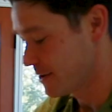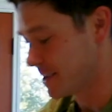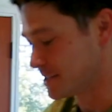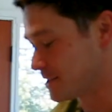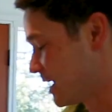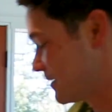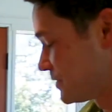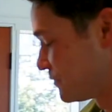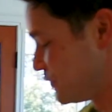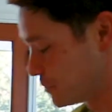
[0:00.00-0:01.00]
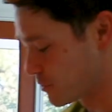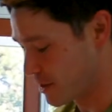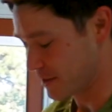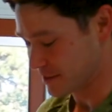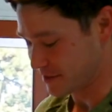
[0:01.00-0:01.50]
Okay, so I have some food
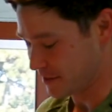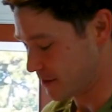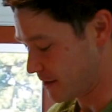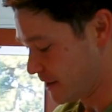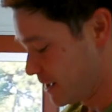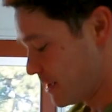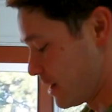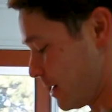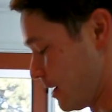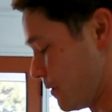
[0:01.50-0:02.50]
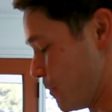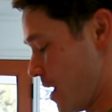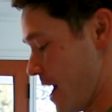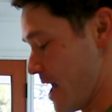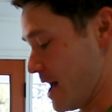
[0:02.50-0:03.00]
products here.
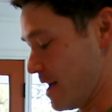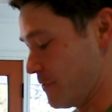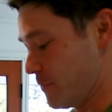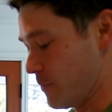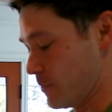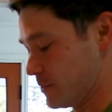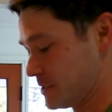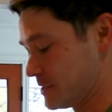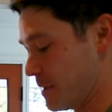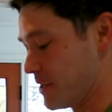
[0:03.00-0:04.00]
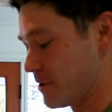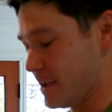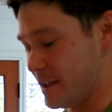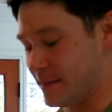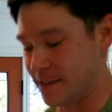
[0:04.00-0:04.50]
I have some that are
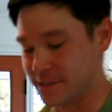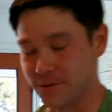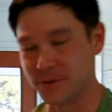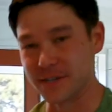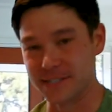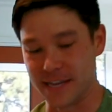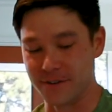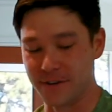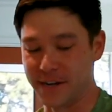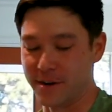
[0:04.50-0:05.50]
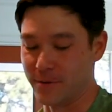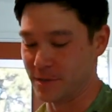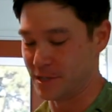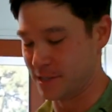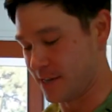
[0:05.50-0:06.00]
in this little container here,
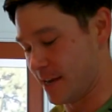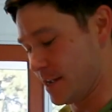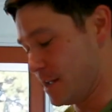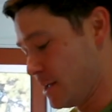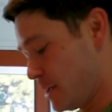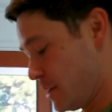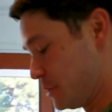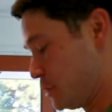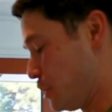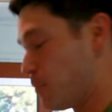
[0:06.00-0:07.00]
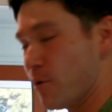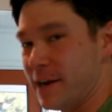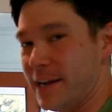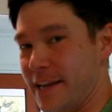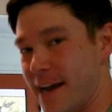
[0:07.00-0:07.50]
which is a
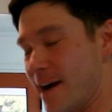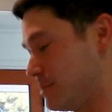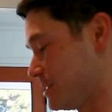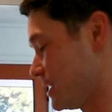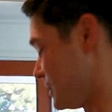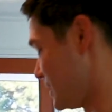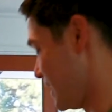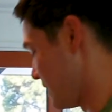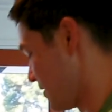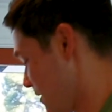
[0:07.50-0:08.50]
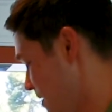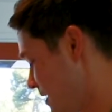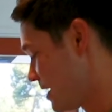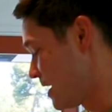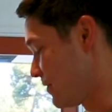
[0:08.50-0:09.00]
2.8 ounce container.
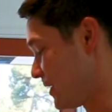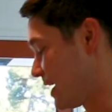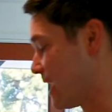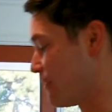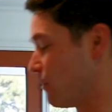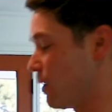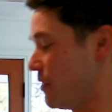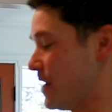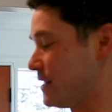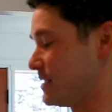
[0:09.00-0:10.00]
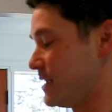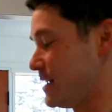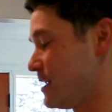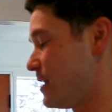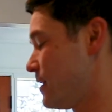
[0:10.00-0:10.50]
And then I have one that's
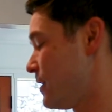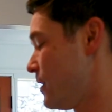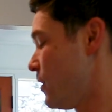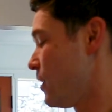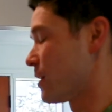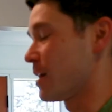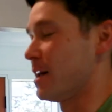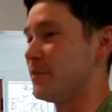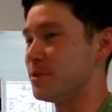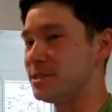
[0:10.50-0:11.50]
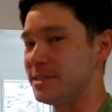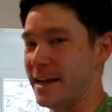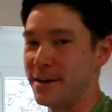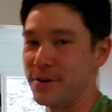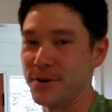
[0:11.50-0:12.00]
in kind of your
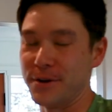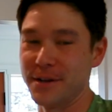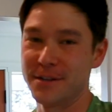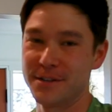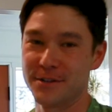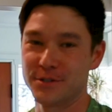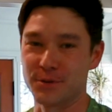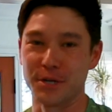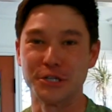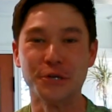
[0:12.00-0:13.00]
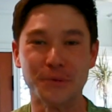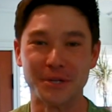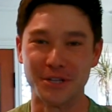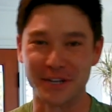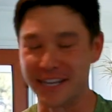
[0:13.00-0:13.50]
standard sort of
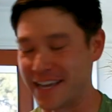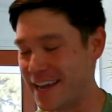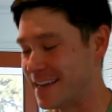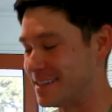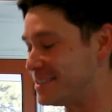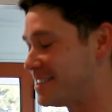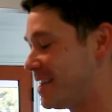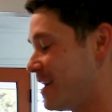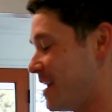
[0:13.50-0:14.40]
tuna looking cans.